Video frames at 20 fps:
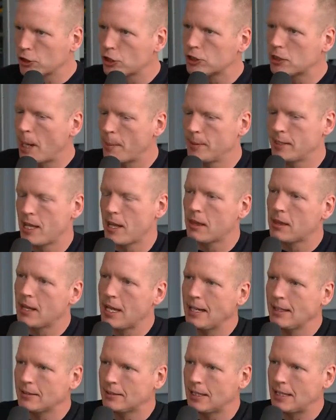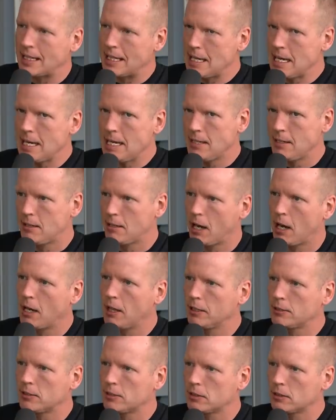some of the things that he
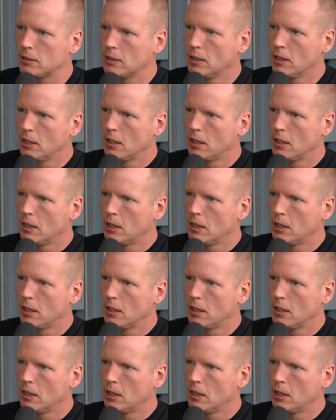does